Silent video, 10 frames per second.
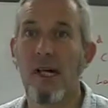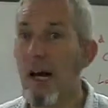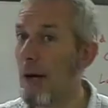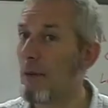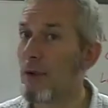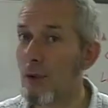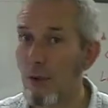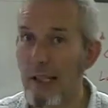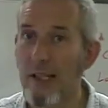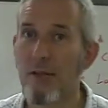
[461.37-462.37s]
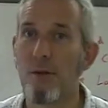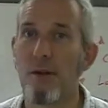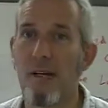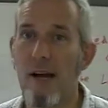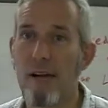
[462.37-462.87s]
I was talking to a
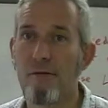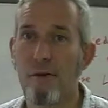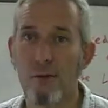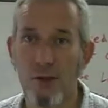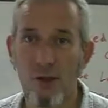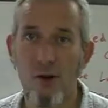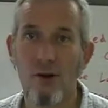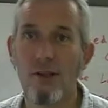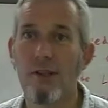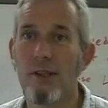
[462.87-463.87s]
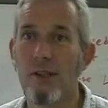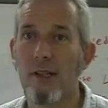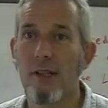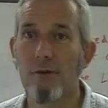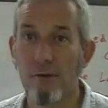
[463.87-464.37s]
guy from Scotland,
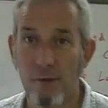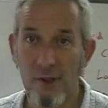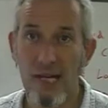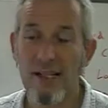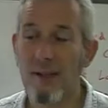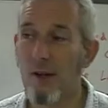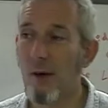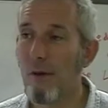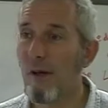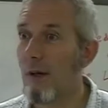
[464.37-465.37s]
from Glasgow,